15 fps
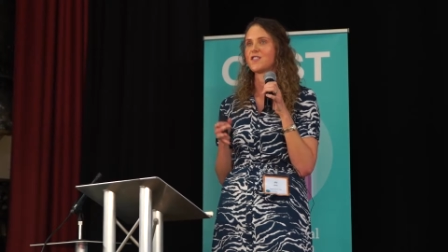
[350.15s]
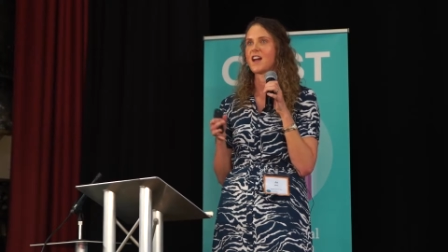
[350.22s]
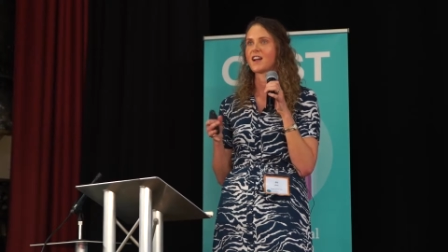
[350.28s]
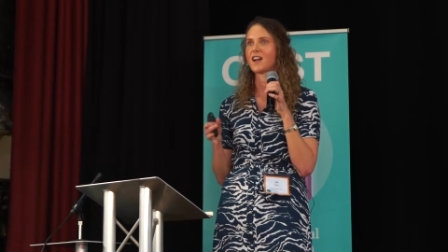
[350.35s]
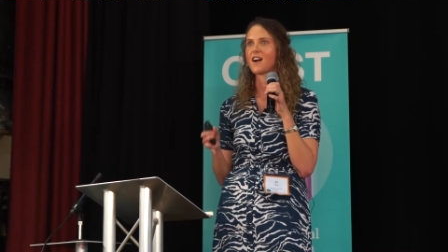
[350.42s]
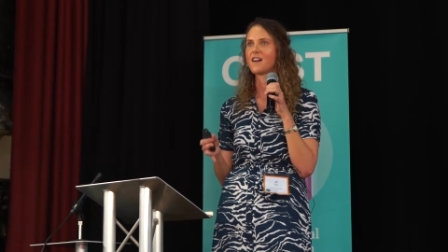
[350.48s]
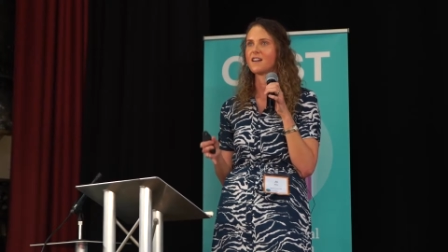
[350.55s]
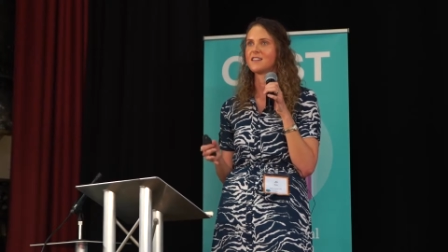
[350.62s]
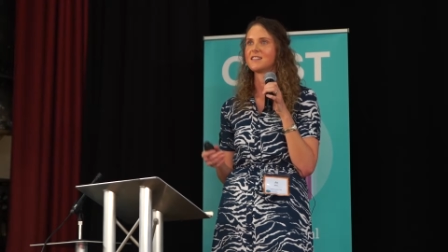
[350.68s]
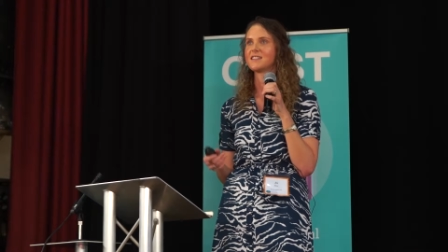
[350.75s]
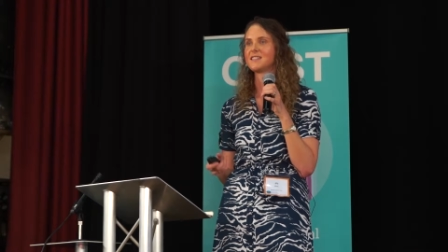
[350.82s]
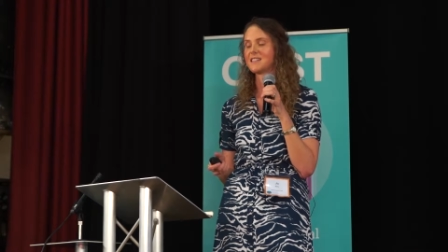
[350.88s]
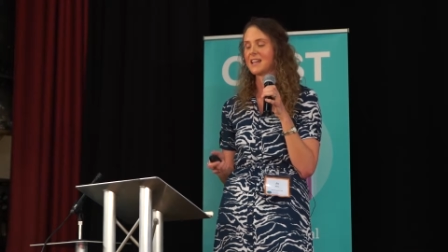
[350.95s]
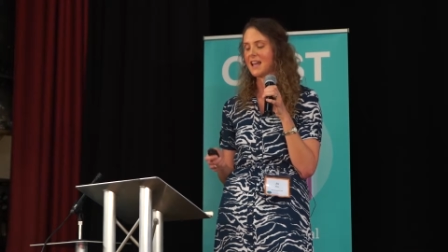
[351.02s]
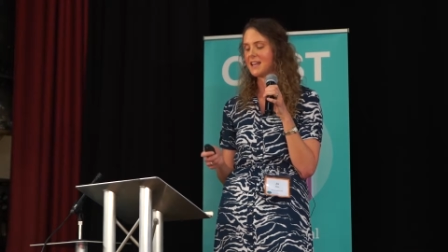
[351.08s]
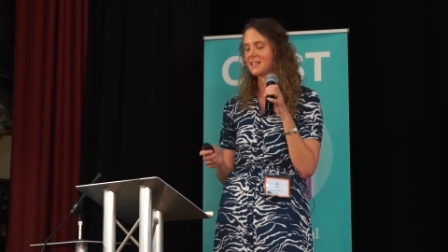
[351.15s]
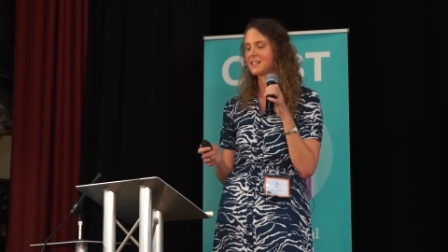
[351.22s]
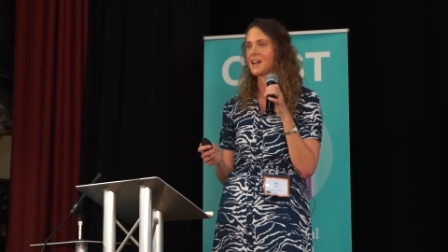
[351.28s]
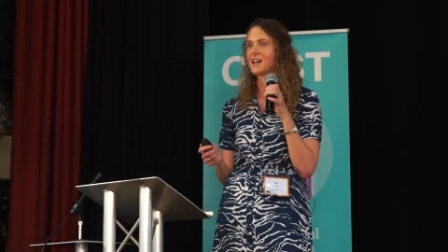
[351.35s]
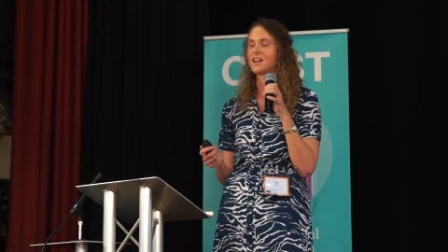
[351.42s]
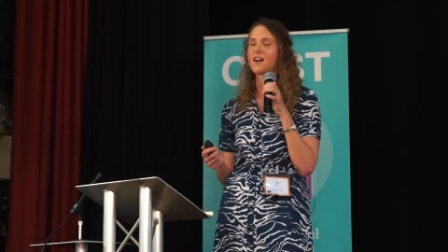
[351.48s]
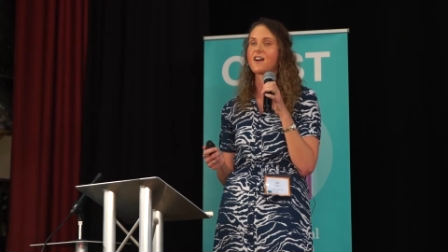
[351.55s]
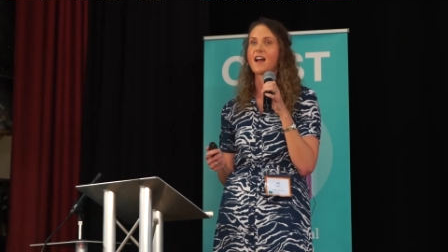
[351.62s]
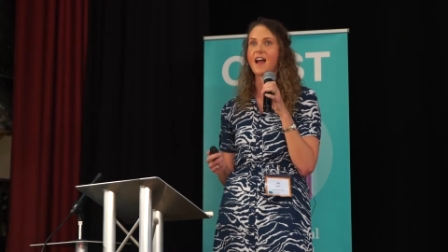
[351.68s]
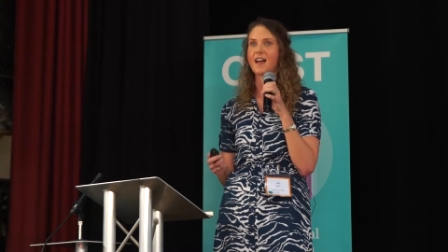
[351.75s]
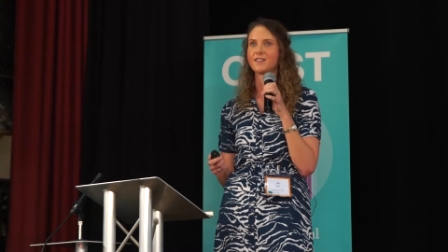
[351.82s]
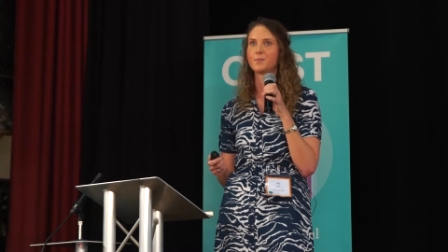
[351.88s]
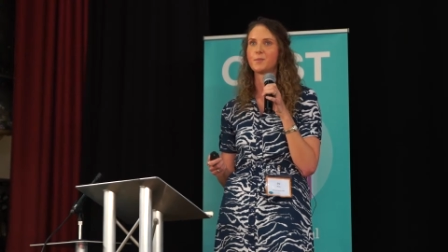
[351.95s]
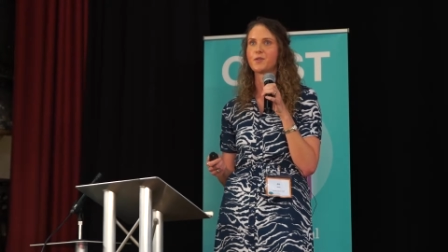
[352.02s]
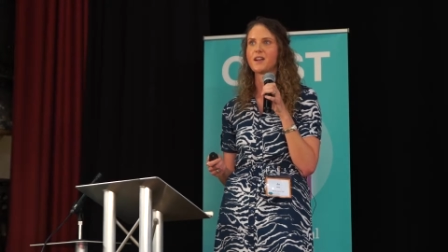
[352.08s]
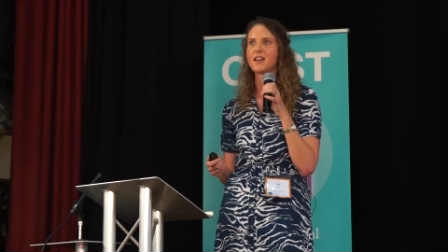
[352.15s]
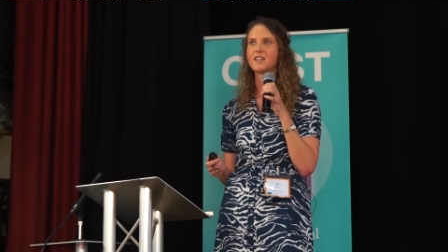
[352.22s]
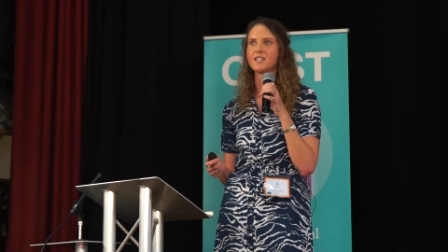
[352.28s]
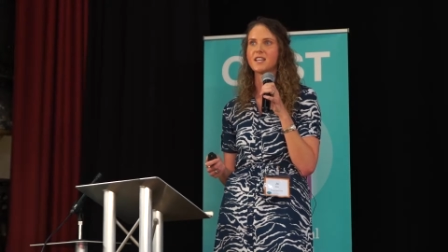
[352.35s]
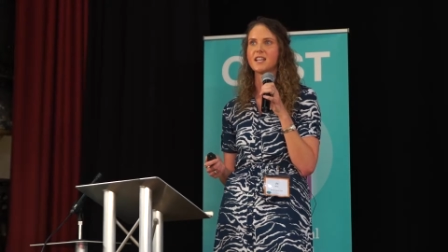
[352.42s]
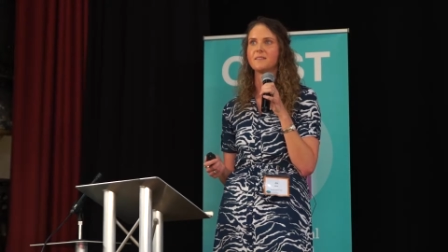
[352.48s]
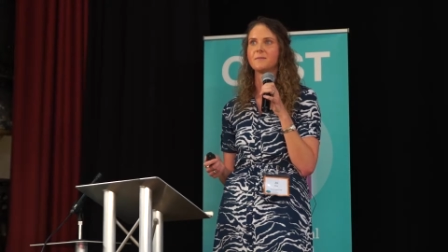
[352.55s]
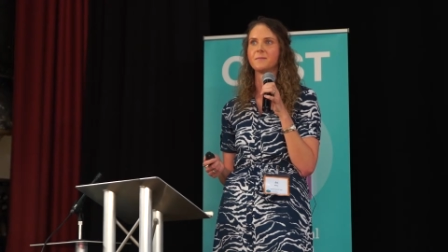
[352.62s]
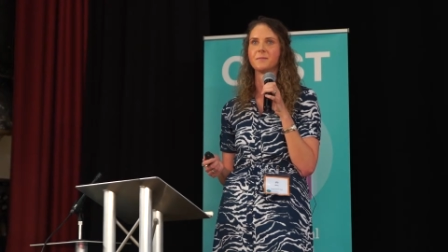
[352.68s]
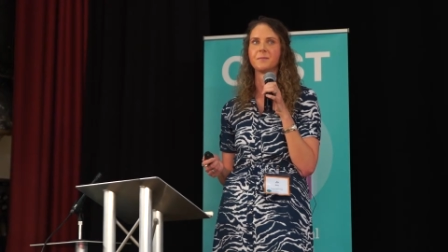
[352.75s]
that current state and our aspiration.